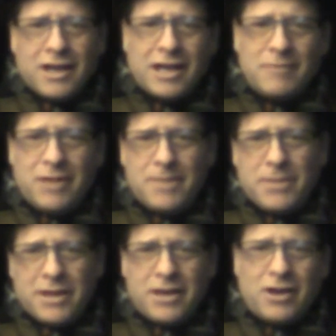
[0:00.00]
come up
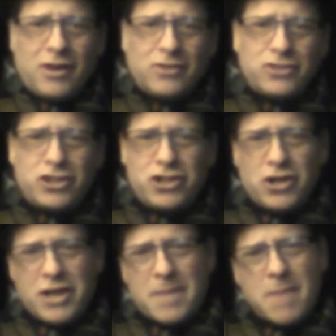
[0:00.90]
and I'll
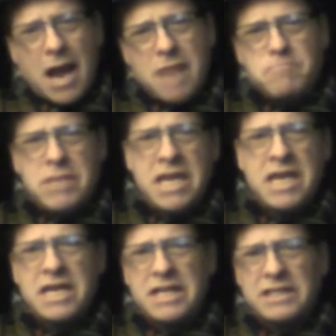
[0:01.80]
show you my
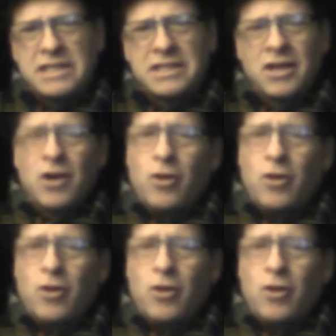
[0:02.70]
penis.